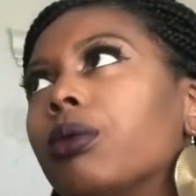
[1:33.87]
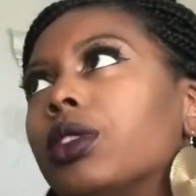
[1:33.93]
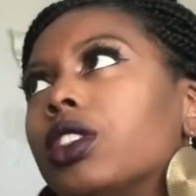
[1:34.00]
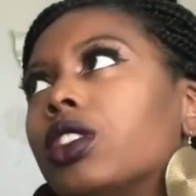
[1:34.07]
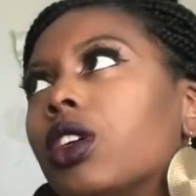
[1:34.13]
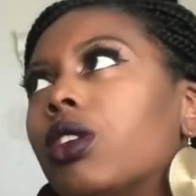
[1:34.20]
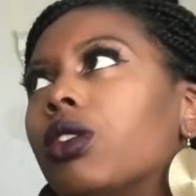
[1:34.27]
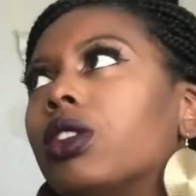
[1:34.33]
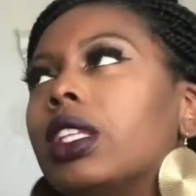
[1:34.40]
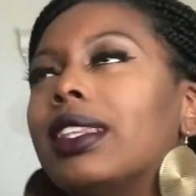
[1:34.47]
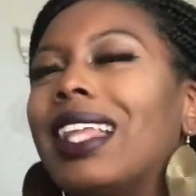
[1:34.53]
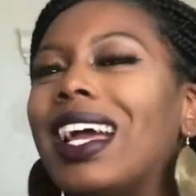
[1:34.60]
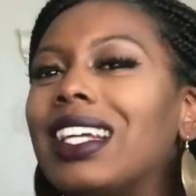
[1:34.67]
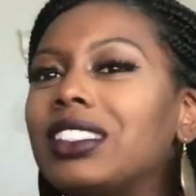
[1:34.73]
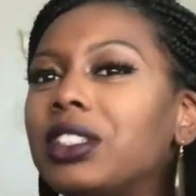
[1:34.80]
So the
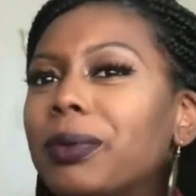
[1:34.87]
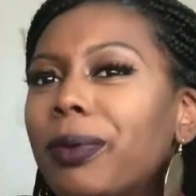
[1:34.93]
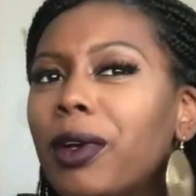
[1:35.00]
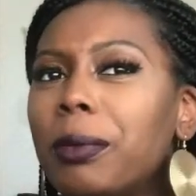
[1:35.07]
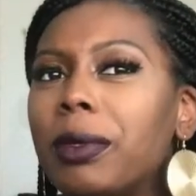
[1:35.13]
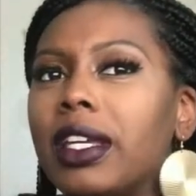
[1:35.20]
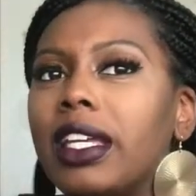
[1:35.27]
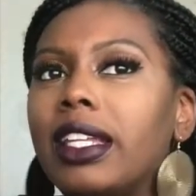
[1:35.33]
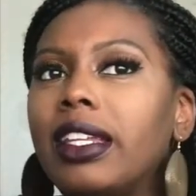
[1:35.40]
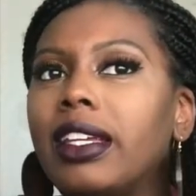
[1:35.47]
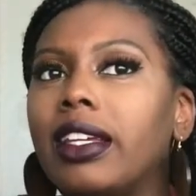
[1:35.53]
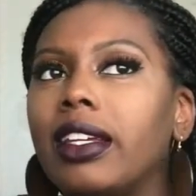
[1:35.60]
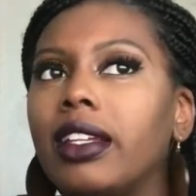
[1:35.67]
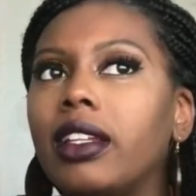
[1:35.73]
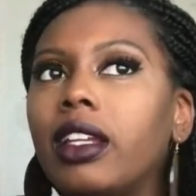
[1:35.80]
last deployment he
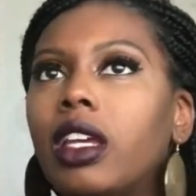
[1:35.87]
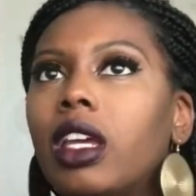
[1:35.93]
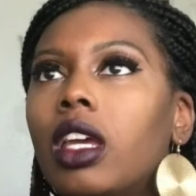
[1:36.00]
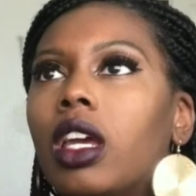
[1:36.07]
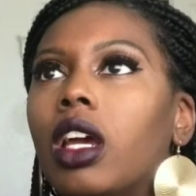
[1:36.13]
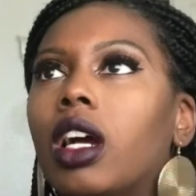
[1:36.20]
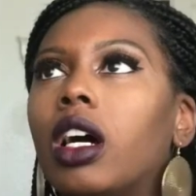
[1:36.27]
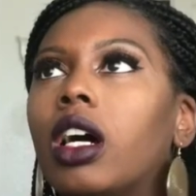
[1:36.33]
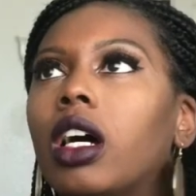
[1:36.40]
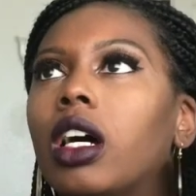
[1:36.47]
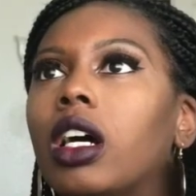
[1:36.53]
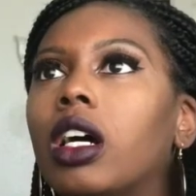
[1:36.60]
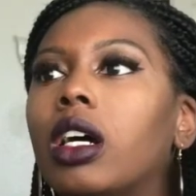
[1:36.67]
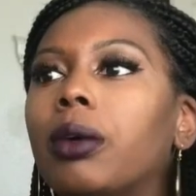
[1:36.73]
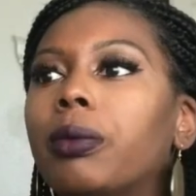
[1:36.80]
did,
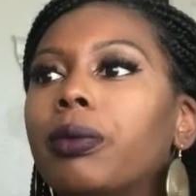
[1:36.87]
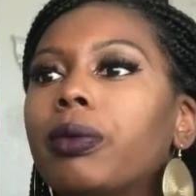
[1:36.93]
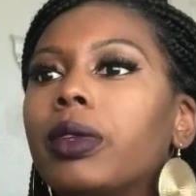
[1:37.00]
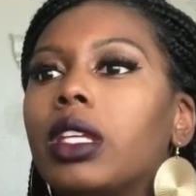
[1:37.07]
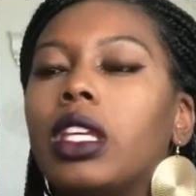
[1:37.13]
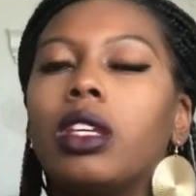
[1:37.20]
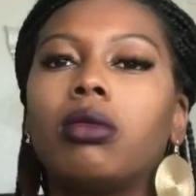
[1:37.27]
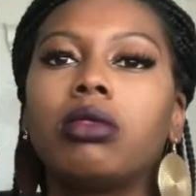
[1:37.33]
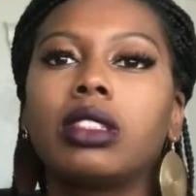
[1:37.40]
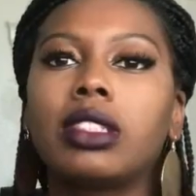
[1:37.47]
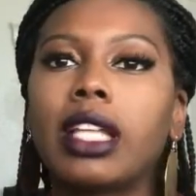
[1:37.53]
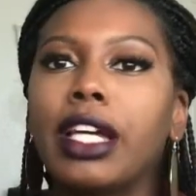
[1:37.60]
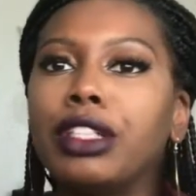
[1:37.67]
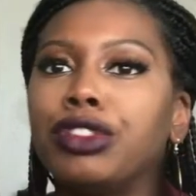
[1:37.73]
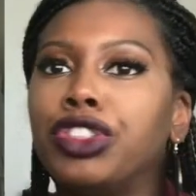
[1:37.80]
he was
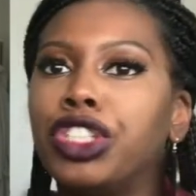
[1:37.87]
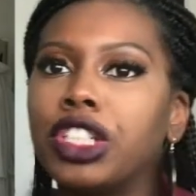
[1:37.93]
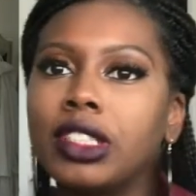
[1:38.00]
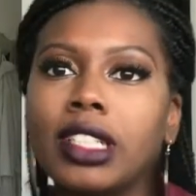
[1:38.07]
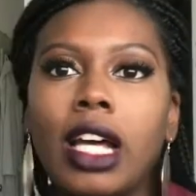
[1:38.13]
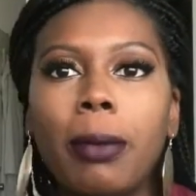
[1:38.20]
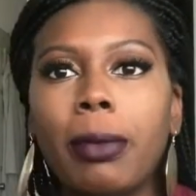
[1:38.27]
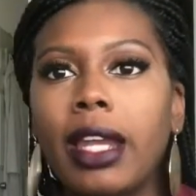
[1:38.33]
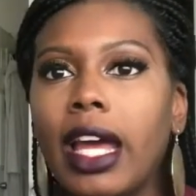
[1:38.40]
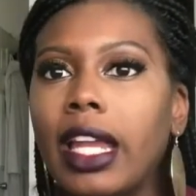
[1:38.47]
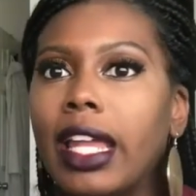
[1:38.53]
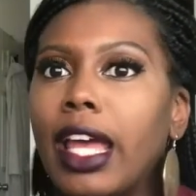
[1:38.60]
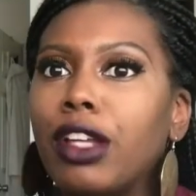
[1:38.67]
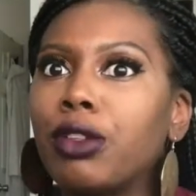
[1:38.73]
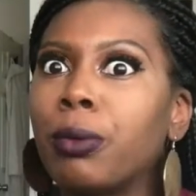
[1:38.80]
like just coming out
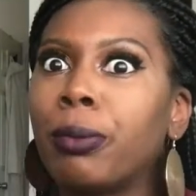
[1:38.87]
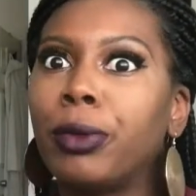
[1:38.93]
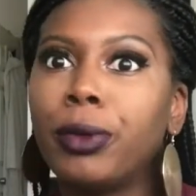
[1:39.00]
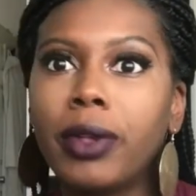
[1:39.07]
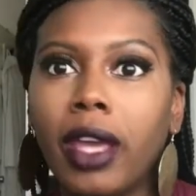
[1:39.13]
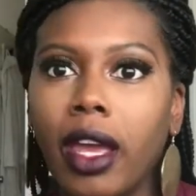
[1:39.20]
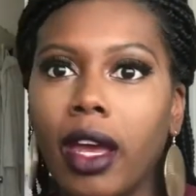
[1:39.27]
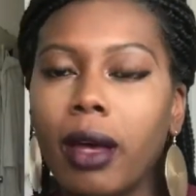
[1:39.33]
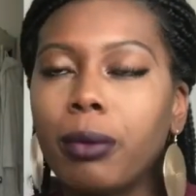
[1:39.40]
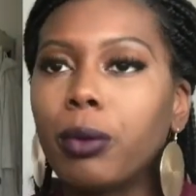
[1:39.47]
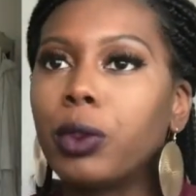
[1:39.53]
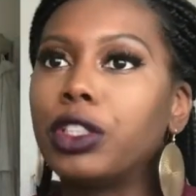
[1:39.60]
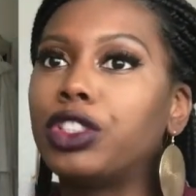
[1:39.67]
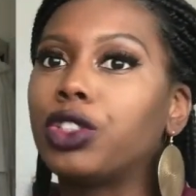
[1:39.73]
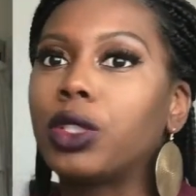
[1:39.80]
of boot camp,
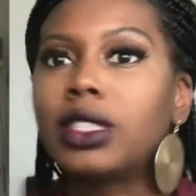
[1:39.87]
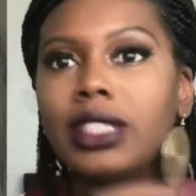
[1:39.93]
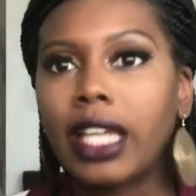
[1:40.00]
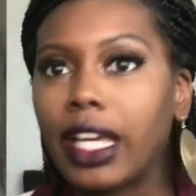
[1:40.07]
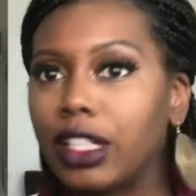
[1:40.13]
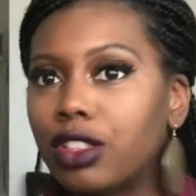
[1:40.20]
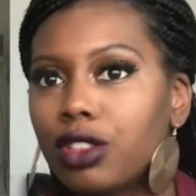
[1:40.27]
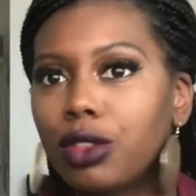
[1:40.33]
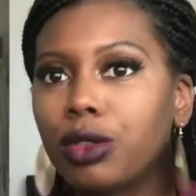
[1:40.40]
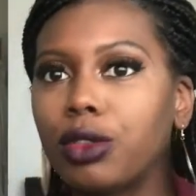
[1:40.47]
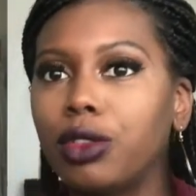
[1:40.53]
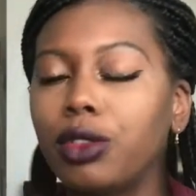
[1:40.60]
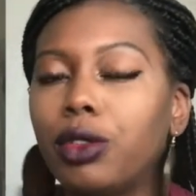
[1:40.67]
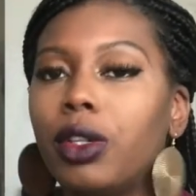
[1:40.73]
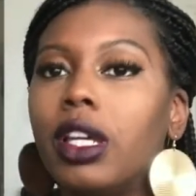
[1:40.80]
went straight to A
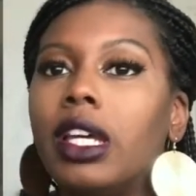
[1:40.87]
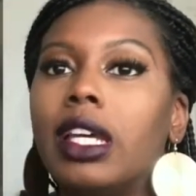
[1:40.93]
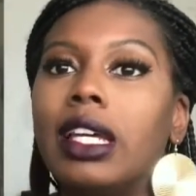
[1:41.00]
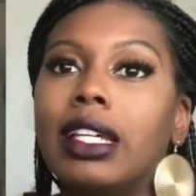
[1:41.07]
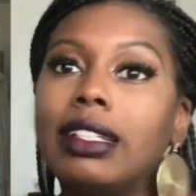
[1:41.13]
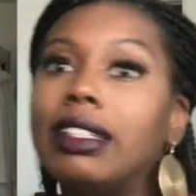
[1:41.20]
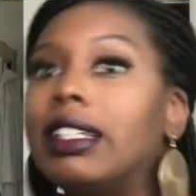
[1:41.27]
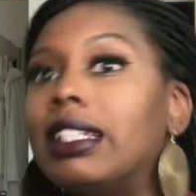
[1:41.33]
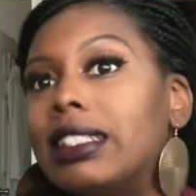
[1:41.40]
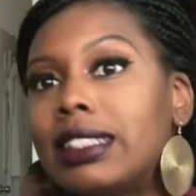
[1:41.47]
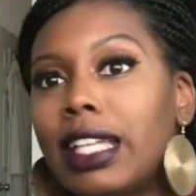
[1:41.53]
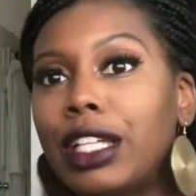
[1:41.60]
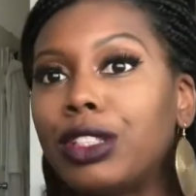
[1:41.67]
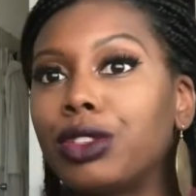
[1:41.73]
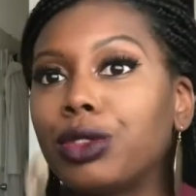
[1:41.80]
school, did his
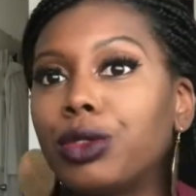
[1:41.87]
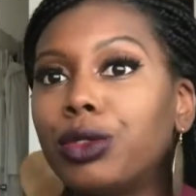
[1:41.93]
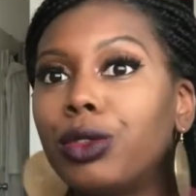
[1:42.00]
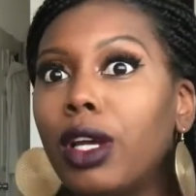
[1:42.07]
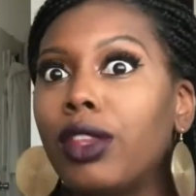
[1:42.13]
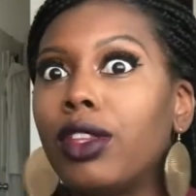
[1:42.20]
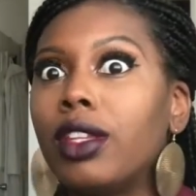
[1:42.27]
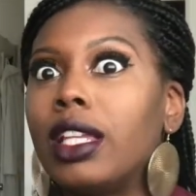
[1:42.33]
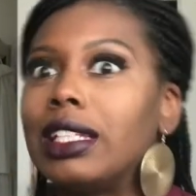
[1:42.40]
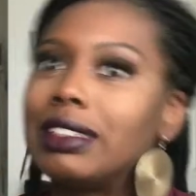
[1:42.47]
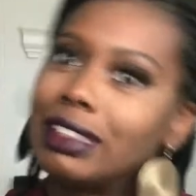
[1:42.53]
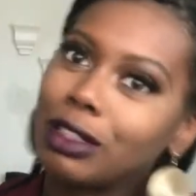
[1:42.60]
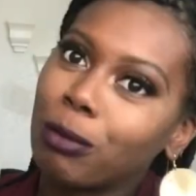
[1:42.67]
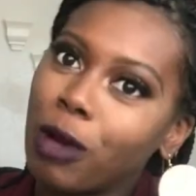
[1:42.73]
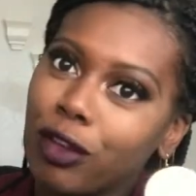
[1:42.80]
A school, and then they
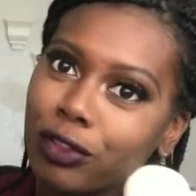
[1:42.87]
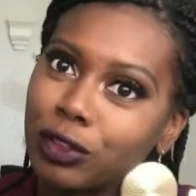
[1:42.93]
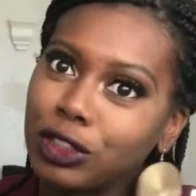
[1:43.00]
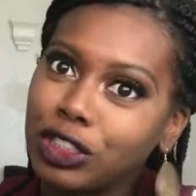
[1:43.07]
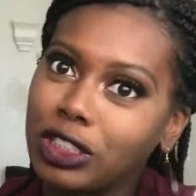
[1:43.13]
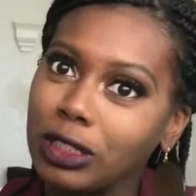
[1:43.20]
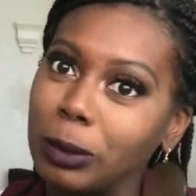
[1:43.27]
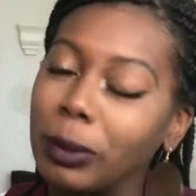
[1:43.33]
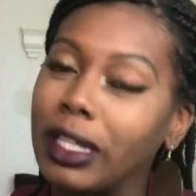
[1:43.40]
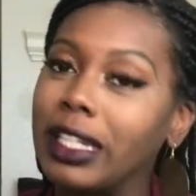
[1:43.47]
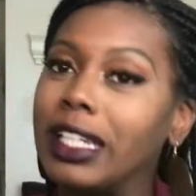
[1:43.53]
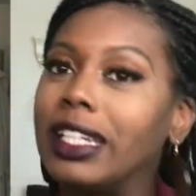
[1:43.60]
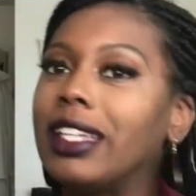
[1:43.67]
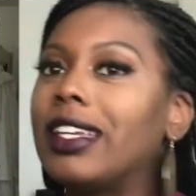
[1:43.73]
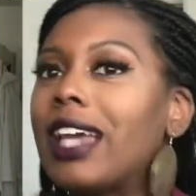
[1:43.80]
sent him off on the ship, and
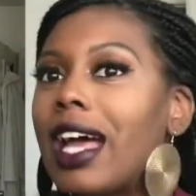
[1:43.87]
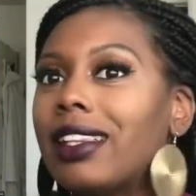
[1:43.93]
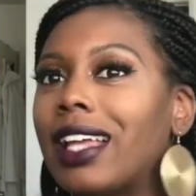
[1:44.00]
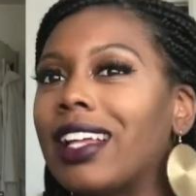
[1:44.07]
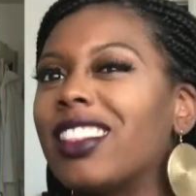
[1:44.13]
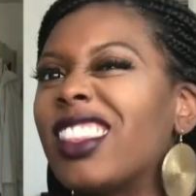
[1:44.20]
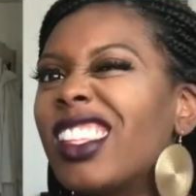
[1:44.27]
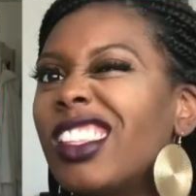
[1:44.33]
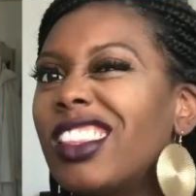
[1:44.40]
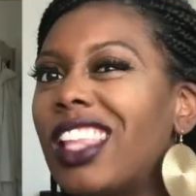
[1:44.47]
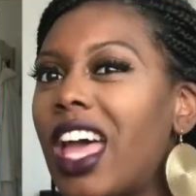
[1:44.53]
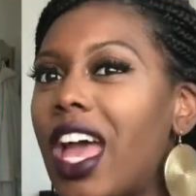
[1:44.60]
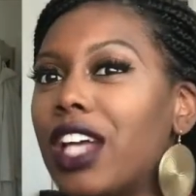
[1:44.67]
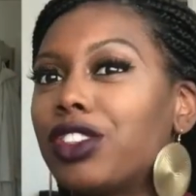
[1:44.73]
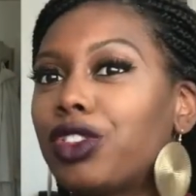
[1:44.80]
then he got like the
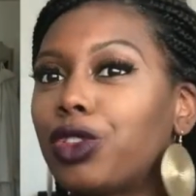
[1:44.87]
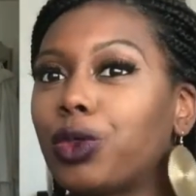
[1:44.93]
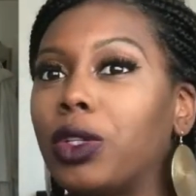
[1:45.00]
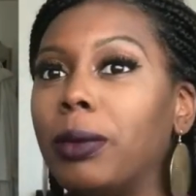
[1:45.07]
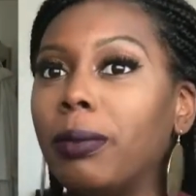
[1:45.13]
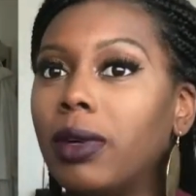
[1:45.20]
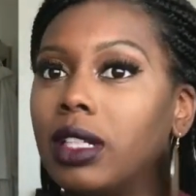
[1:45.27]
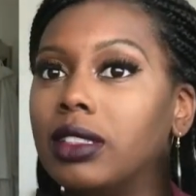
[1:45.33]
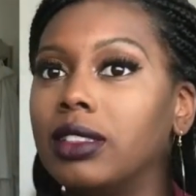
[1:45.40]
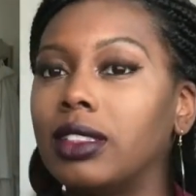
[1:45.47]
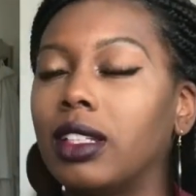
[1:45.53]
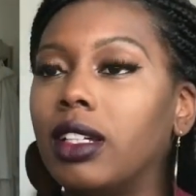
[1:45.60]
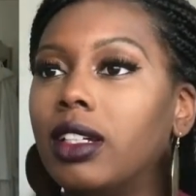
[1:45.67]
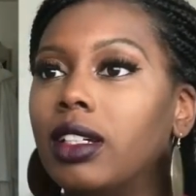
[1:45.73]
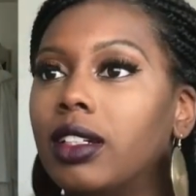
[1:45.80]
last 3 months
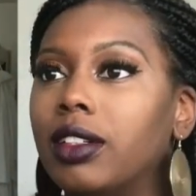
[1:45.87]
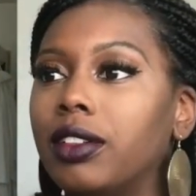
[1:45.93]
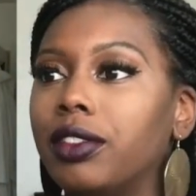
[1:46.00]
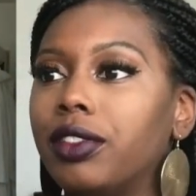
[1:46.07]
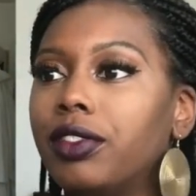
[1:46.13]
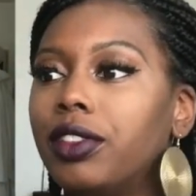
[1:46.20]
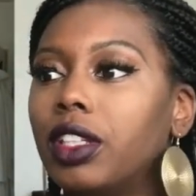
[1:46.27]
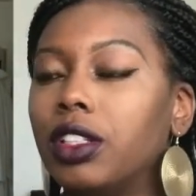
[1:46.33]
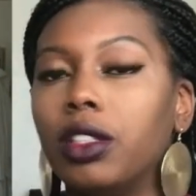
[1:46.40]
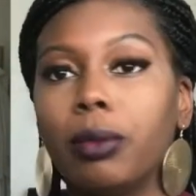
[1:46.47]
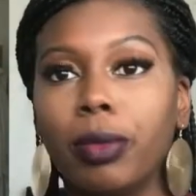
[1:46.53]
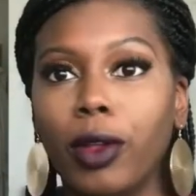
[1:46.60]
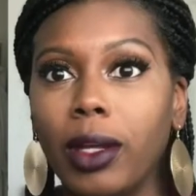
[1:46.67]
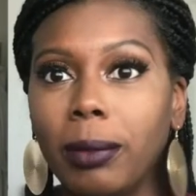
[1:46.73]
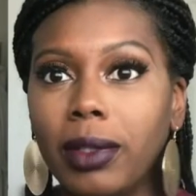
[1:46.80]
of the
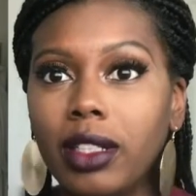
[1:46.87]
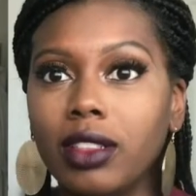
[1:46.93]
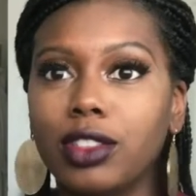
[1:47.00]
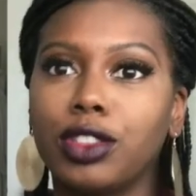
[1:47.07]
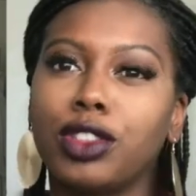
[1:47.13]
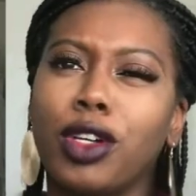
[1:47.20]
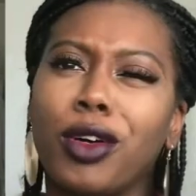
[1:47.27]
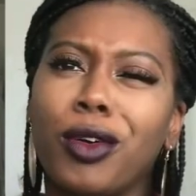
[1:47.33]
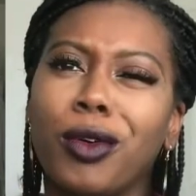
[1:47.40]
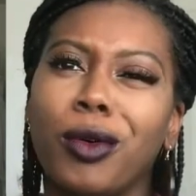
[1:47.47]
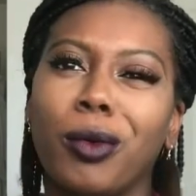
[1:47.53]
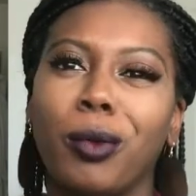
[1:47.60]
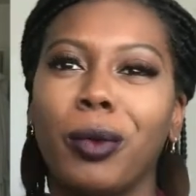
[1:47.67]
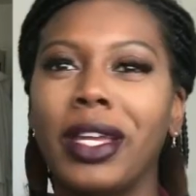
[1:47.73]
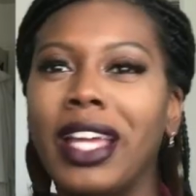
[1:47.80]
deployment. So
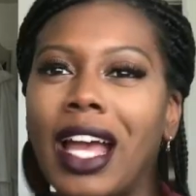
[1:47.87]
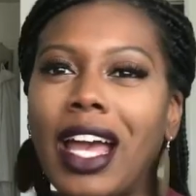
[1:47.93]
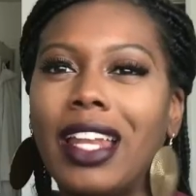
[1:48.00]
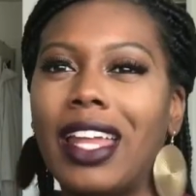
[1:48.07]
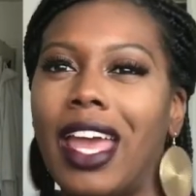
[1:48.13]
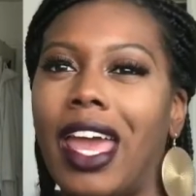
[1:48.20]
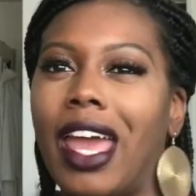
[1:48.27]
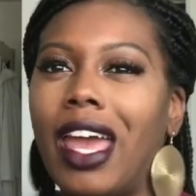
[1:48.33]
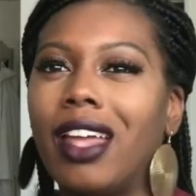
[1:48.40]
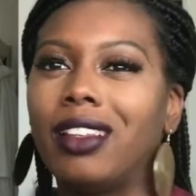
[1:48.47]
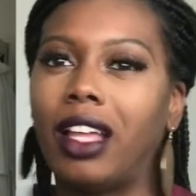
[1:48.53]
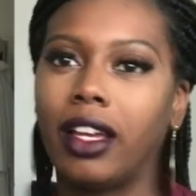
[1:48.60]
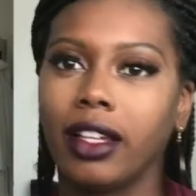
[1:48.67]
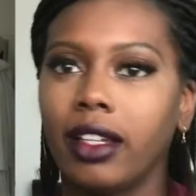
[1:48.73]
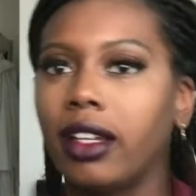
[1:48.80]
we kind of had
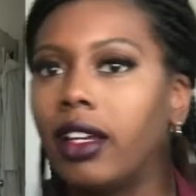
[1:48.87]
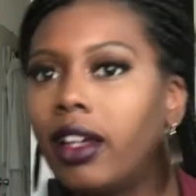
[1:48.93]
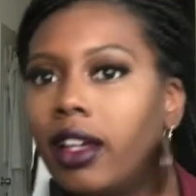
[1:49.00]
like